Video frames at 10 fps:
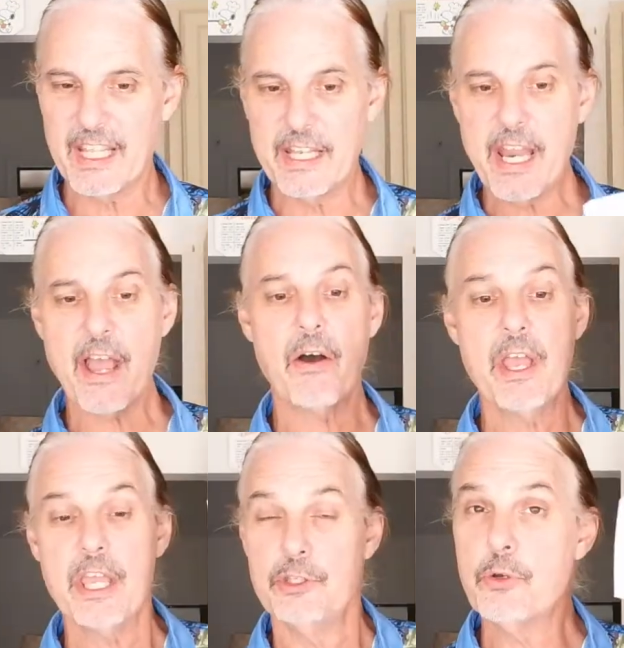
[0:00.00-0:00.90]
Now,
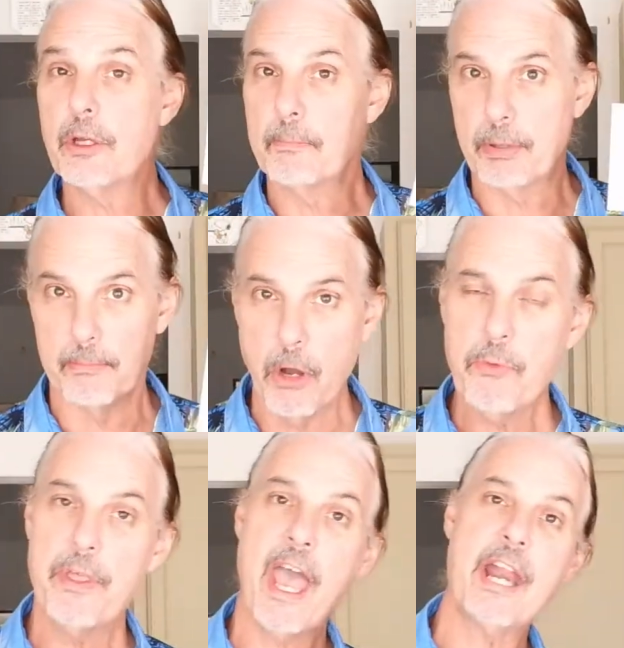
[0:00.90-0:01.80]
you can
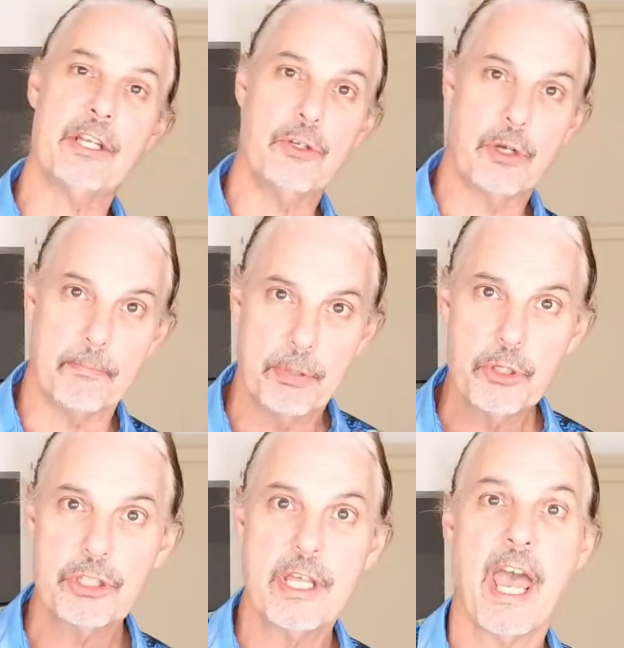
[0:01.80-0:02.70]
promote that and you can
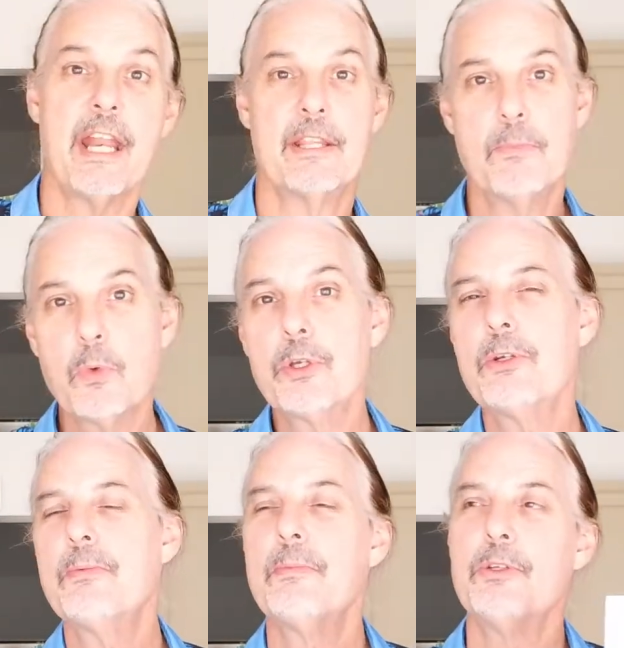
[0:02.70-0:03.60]
push that, and the more
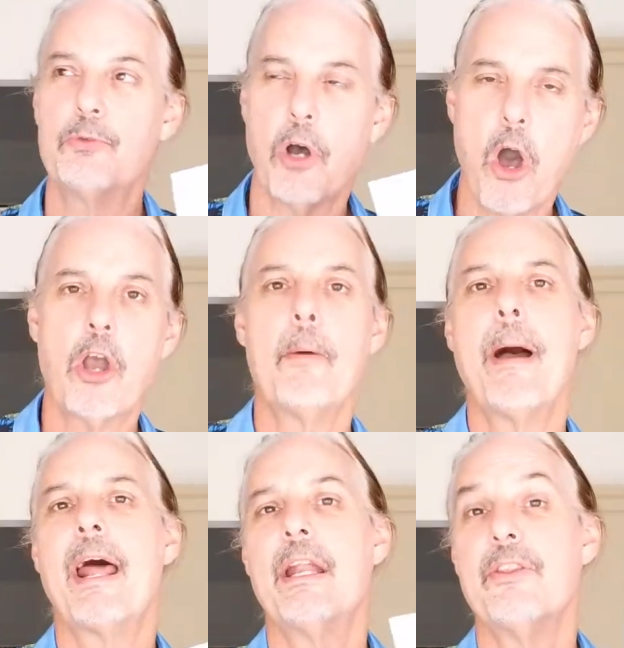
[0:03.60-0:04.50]
you talk
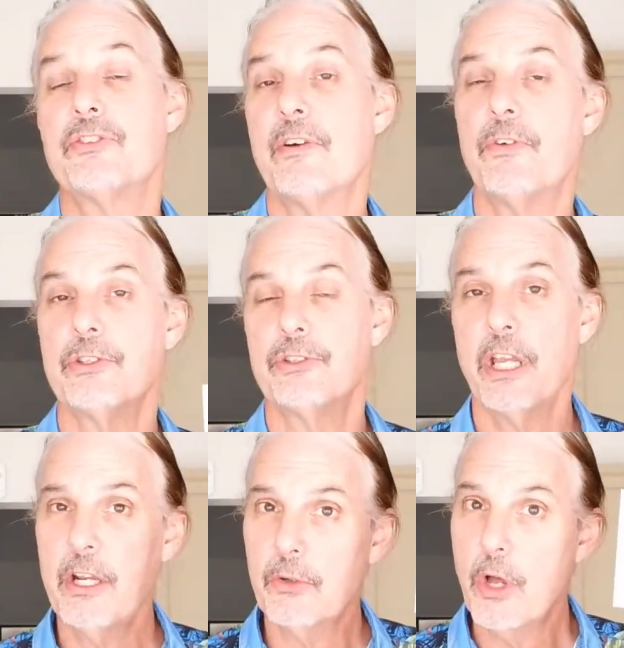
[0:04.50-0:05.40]
about it and stuff on your
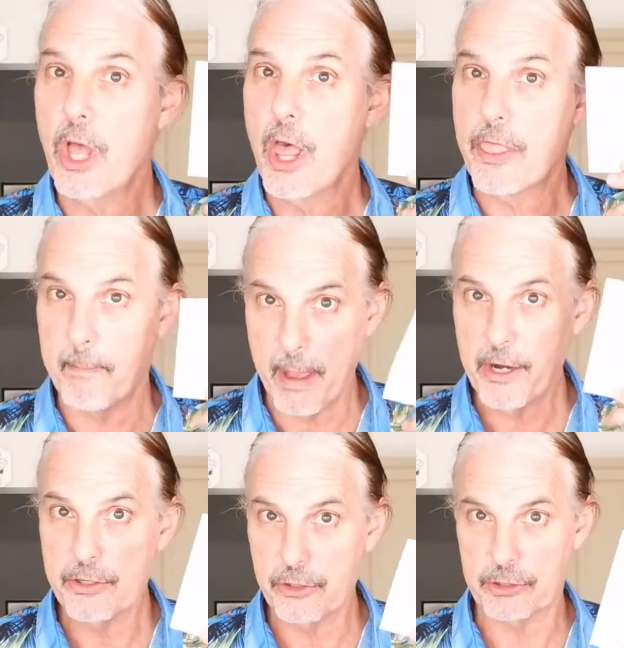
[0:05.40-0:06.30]
channel, the
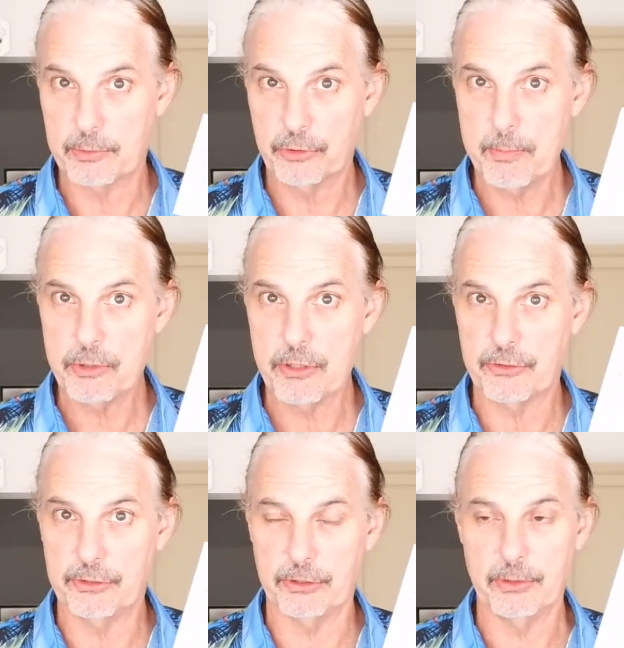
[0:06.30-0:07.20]
better your
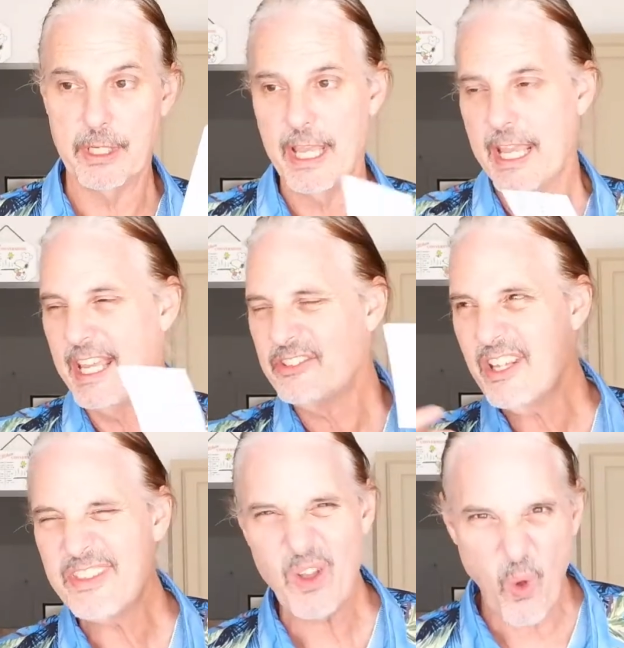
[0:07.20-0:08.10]
subscriptions do. It's
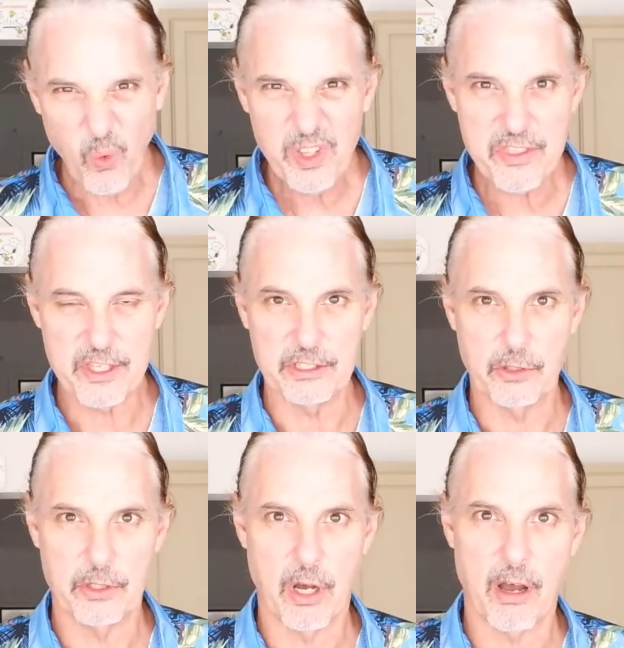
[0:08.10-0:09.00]
not the only thing you
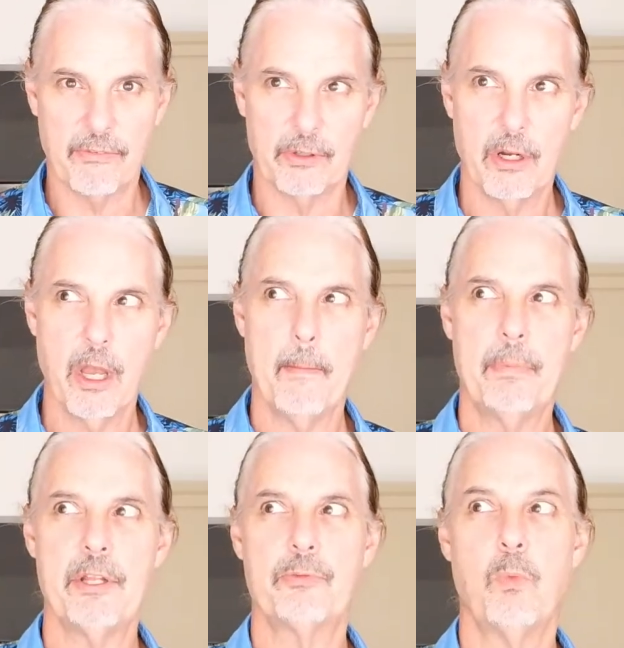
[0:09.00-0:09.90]
can offer,
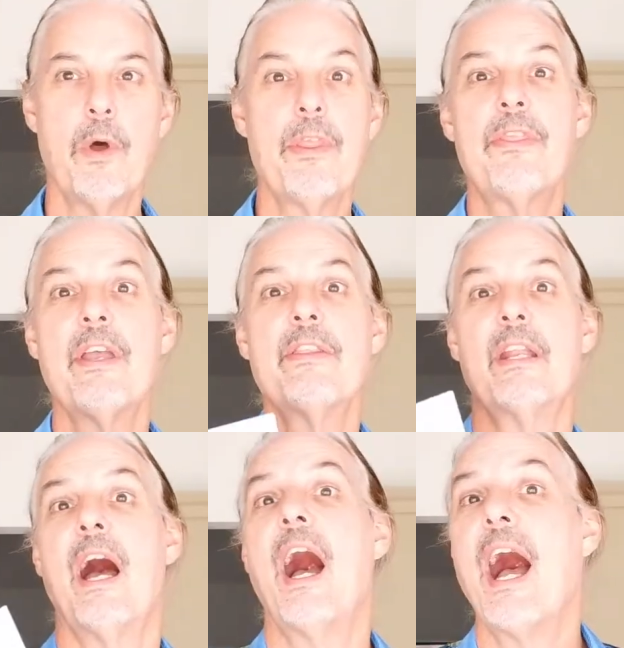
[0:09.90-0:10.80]
but it's one thing
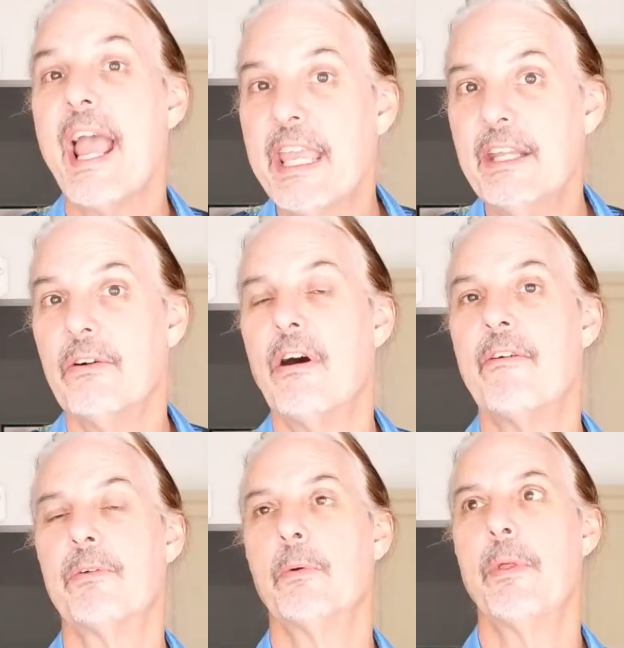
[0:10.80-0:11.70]
that I can
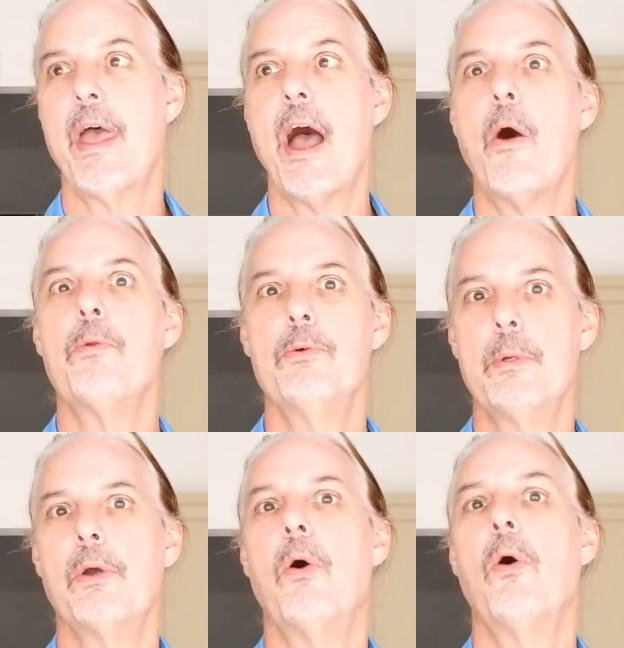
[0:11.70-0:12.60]
offer without
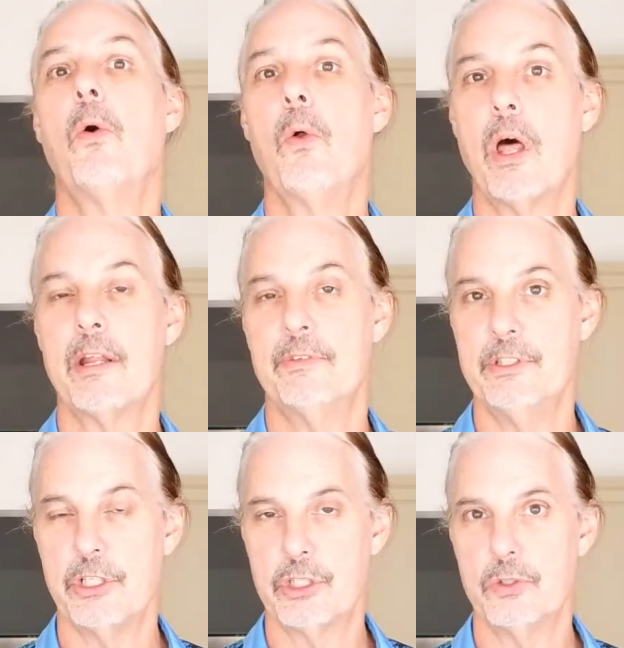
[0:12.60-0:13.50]
doing a whole lot of
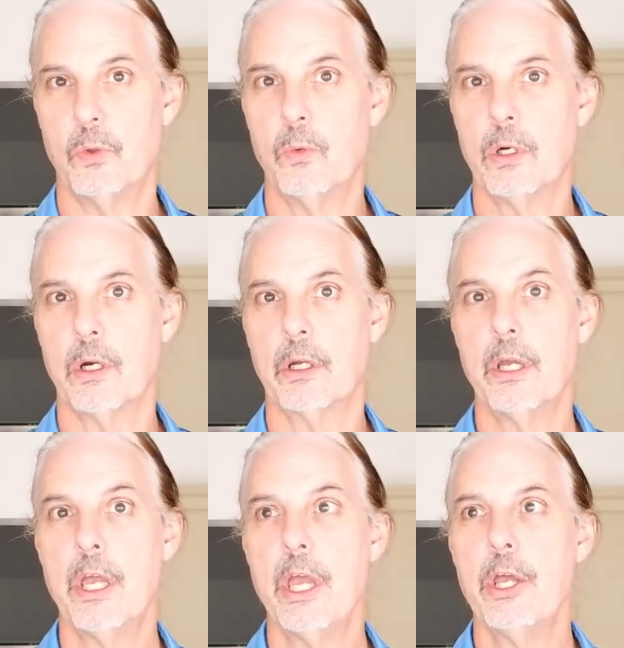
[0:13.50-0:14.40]
additional work
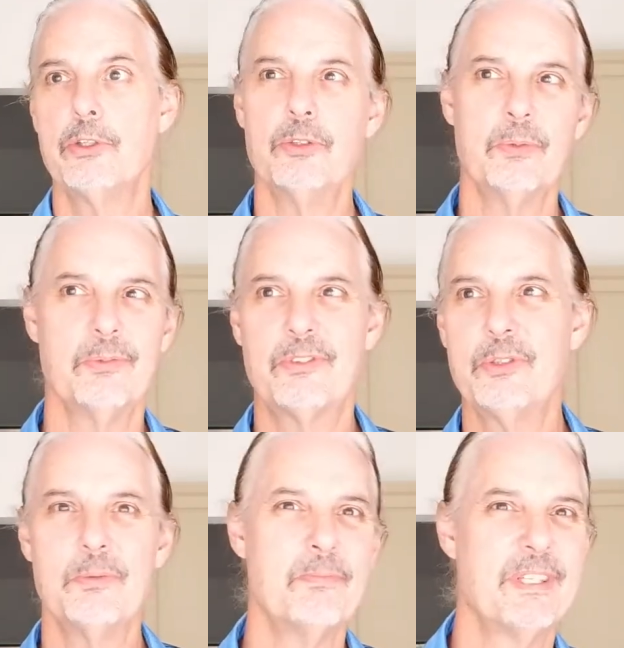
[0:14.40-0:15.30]
to
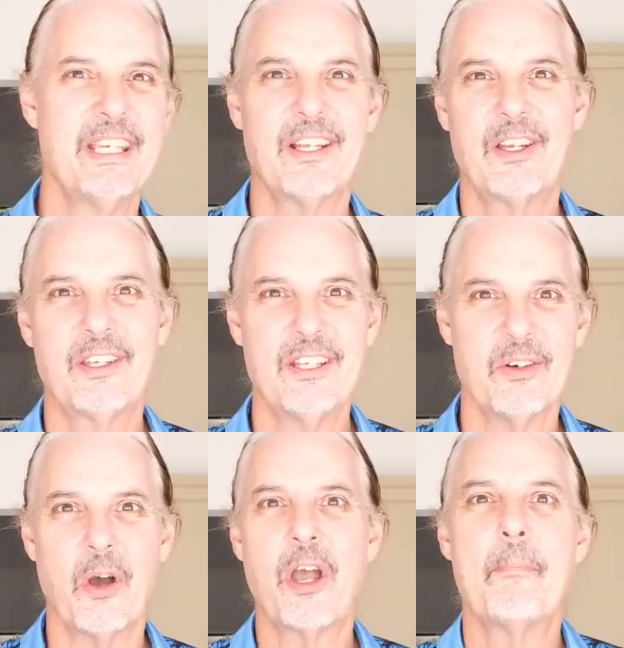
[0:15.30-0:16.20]
get
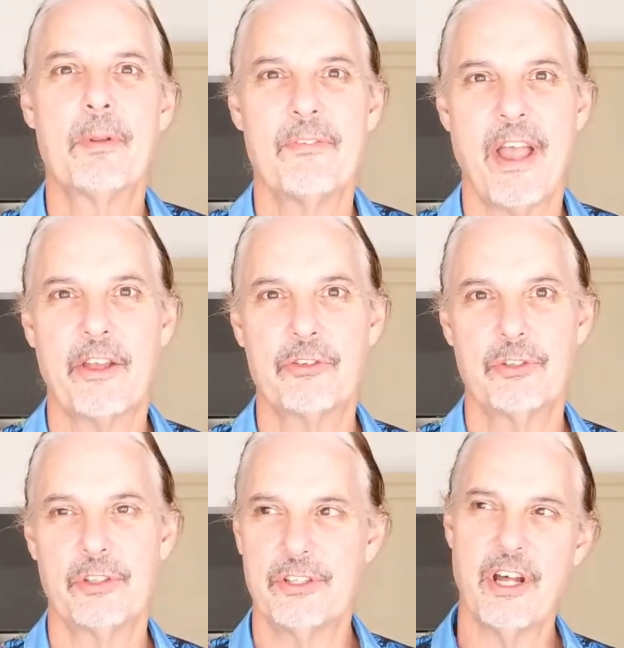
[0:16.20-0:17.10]
a couple of
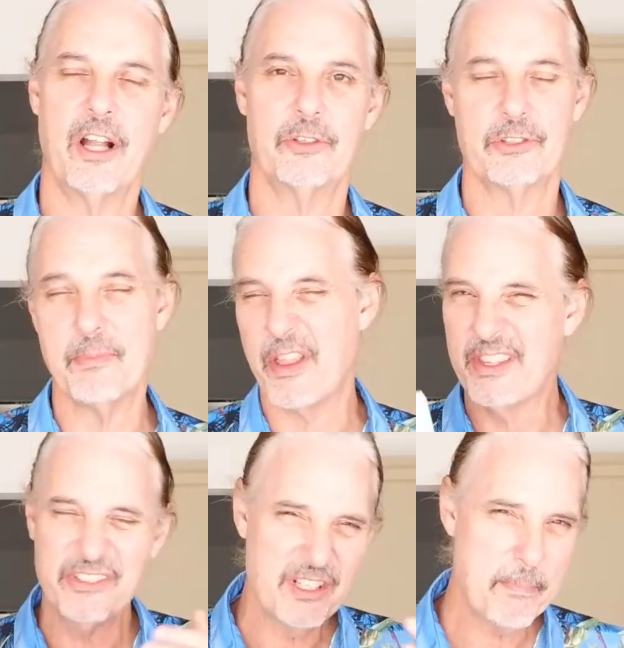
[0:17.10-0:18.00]
extra dollars a month.
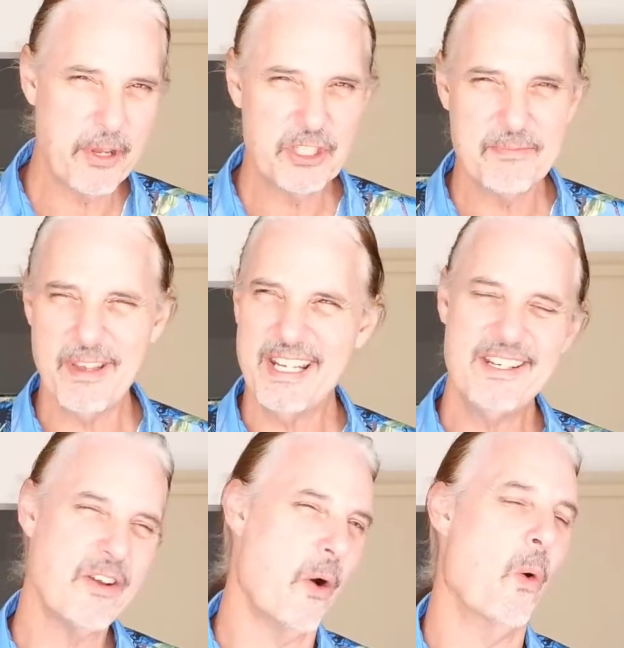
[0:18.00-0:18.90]
Is it a bunch of money?
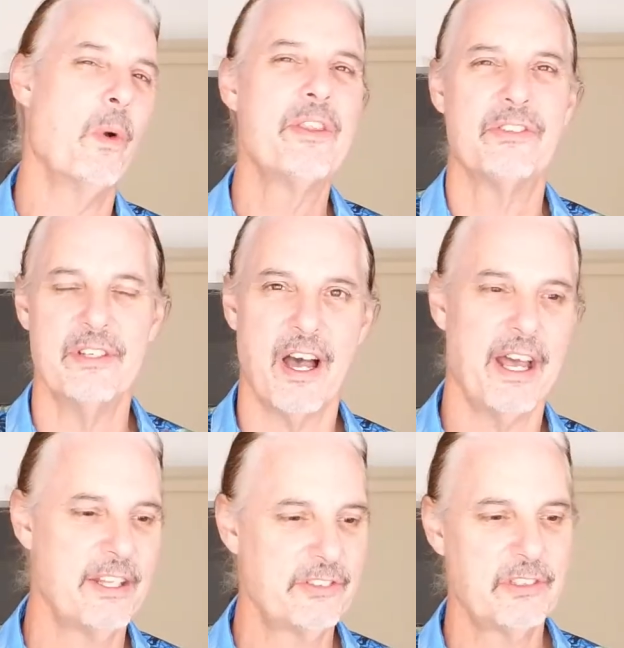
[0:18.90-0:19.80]
No, it's
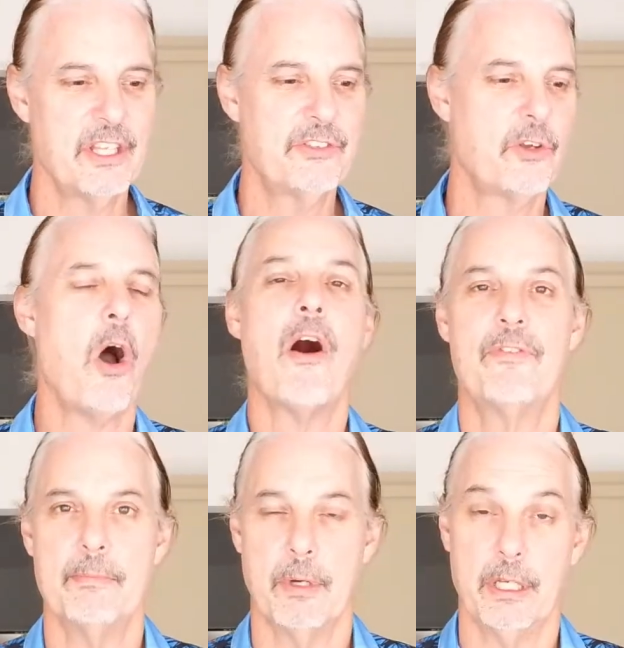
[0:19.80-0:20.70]
not. It's
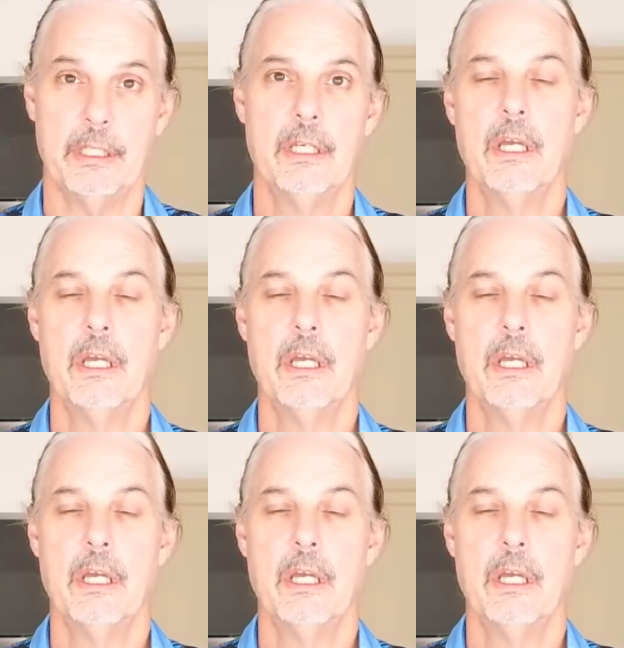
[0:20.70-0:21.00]
coffee money.